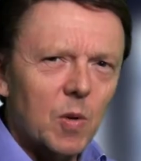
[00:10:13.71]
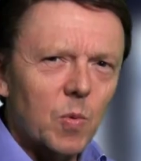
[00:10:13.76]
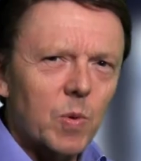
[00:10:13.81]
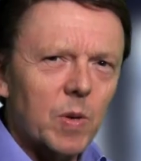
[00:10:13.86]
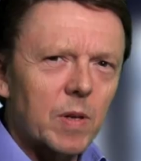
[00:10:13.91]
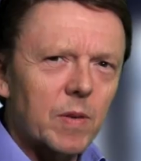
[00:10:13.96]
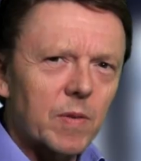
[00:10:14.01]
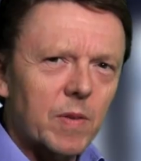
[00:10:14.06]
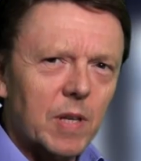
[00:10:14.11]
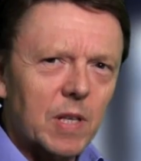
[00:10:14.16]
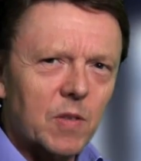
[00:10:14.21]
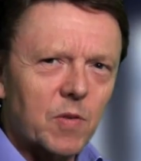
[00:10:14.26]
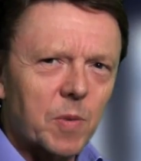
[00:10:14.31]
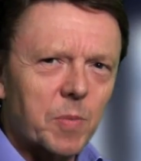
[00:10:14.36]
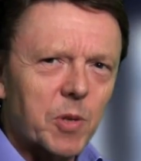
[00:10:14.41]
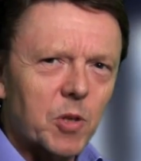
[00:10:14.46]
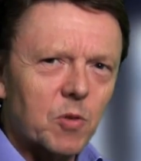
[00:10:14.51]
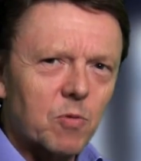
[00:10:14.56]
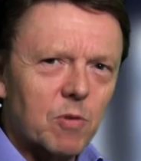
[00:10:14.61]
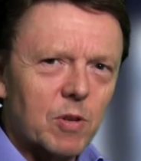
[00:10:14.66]
Well, thanks very
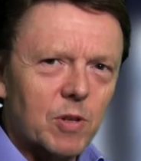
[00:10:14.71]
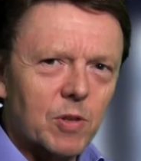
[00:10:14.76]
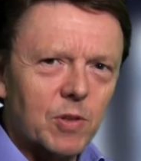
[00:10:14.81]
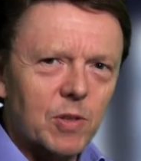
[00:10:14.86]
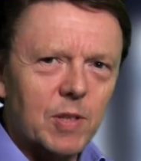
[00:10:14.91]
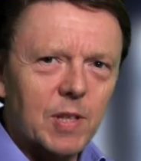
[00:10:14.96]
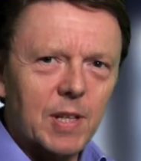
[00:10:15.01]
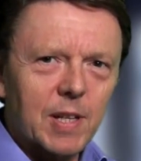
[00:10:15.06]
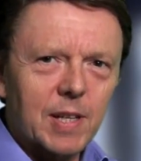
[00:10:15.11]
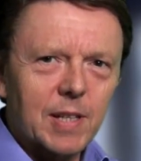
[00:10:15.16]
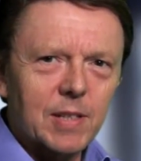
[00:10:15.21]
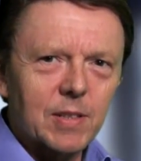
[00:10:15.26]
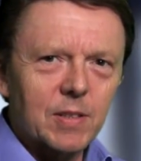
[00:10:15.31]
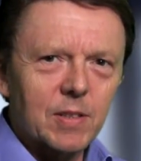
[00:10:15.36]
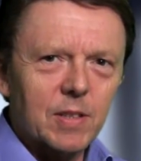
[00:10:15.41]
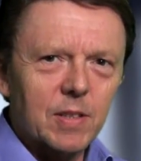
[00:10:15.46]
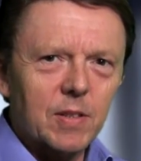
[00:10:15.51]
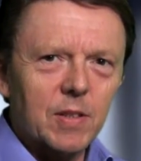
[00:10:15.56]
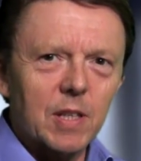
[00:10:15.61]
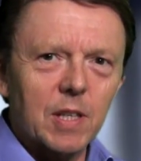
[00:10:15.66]
much, Ros,
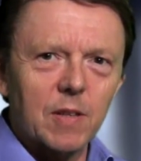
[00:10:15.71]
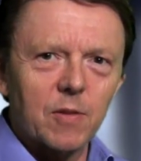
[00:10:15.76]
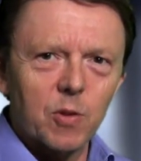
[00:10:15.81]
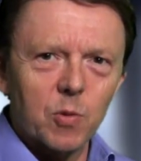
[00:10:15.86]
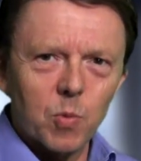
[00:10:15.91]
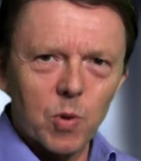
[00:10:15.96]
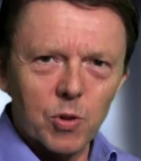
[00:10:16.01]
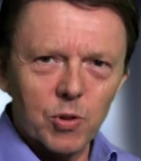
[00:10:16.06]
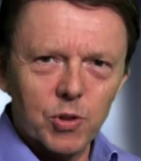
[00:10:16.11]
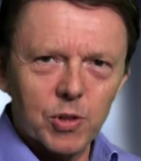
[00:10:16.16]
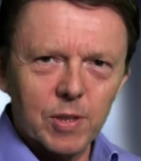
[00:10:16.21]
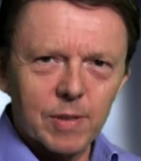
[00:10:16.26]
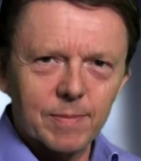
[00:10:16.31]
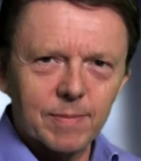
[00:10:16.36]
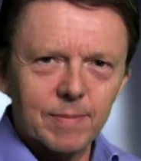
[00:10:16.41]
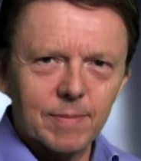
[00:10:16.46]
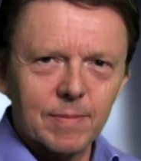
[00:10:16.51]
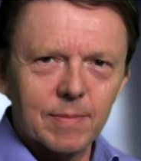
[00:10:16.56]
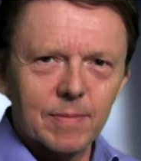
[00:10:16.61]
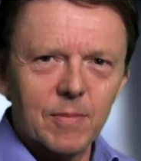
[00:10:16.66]
and thank you for watching.
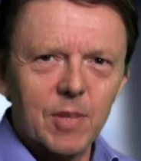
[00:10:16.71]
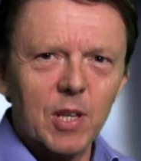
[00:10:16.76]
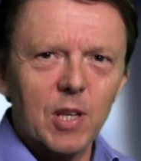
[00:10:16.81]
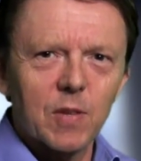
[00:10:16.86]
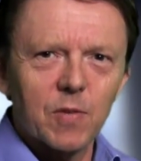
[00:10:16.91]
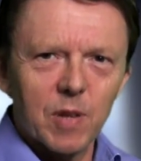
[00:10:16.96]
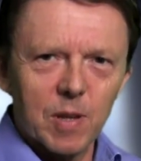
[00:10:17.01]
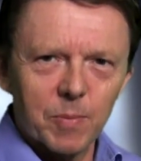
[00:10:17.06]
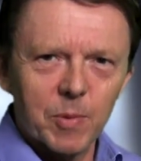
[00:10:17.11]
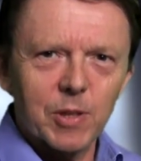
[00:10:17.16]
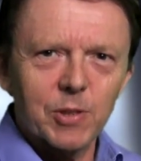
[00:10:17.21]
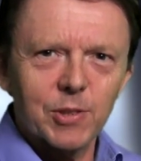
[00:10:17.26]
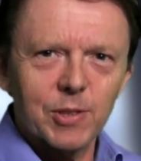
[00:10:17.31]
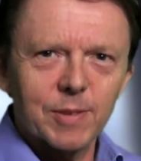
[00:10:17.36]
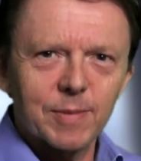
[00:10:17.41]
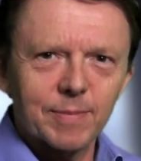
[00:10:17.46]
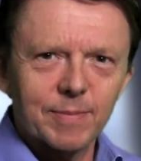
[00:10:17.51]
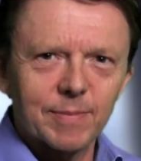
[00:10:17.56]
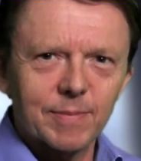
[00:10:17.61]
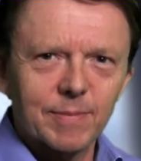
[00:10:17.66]
Thank you very much.